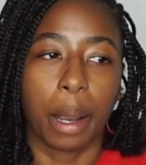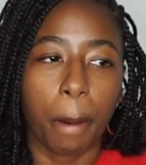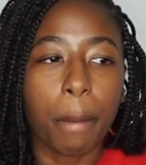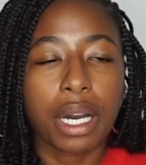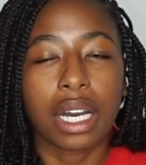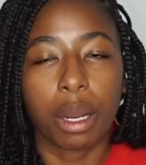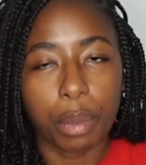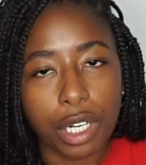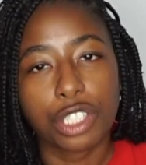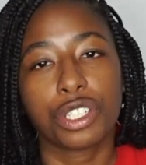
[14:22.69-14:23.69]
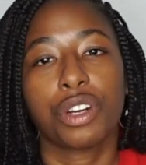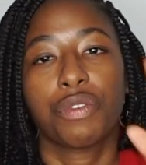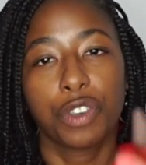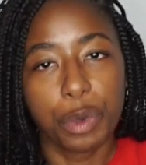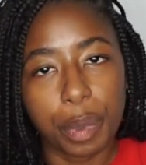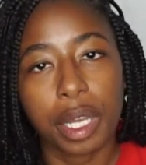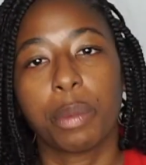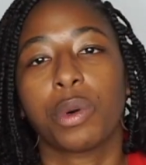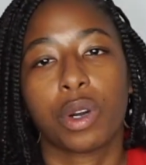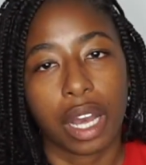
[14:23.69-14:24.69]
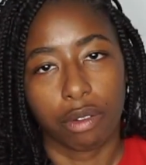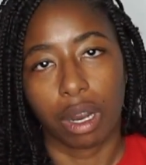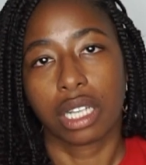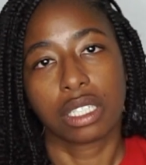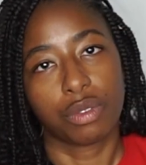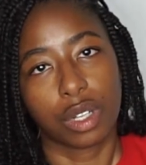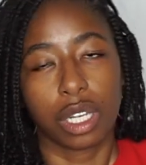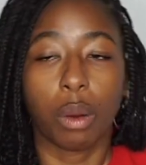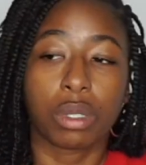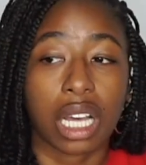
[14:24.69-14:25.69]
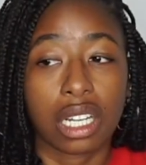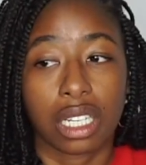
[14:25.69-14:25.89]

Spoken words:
but I'm pretty sure a few people have watched this video and was like,